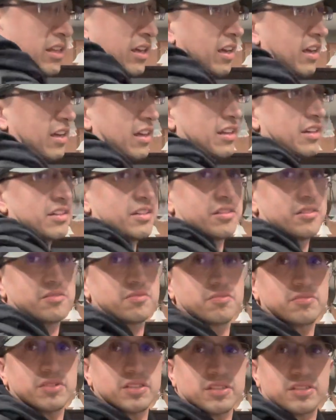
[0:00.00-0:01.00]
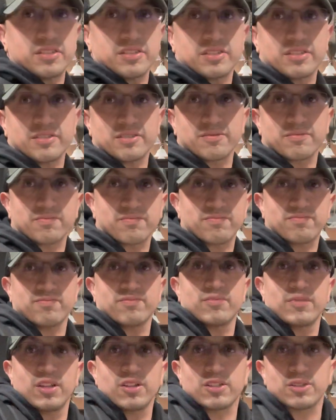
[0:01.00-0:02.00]
and it just
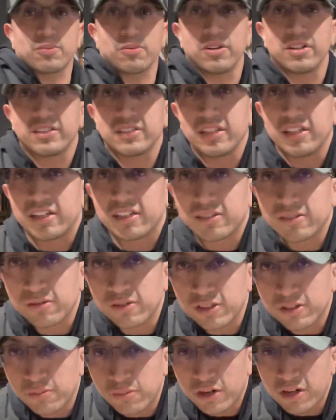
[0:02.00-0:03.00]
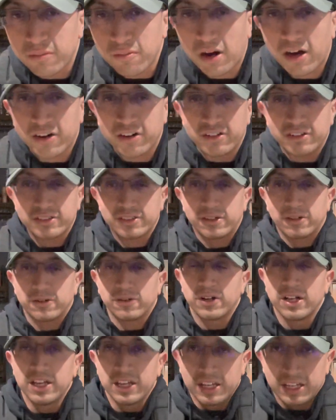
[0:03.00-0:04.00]
looks pretty sleek, looks pretty modern.
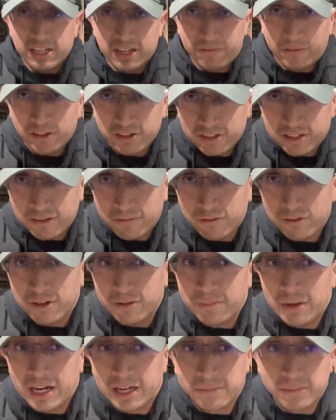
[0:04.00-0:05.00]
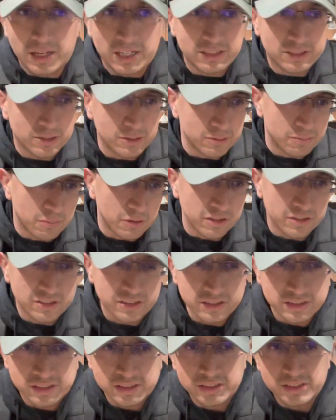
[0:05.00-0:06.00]
So if you're looking for a backpack to
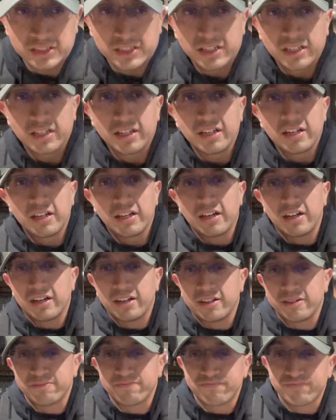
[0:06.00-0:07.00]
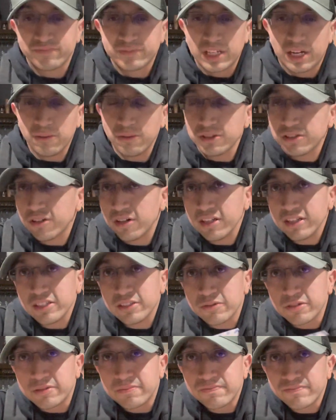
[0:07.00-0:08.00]
purchase, um, I would try
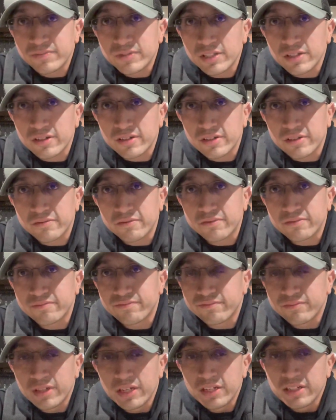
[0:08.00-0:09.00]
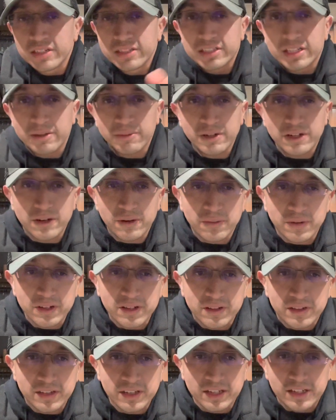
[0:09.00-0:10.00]
this one. You know, I've let me know what
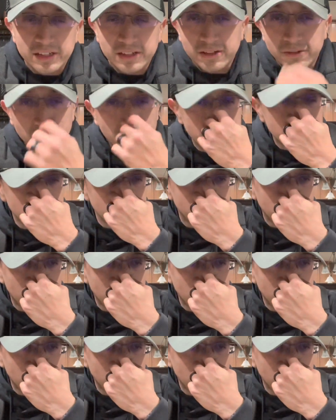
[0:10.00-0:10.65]
you think. You would you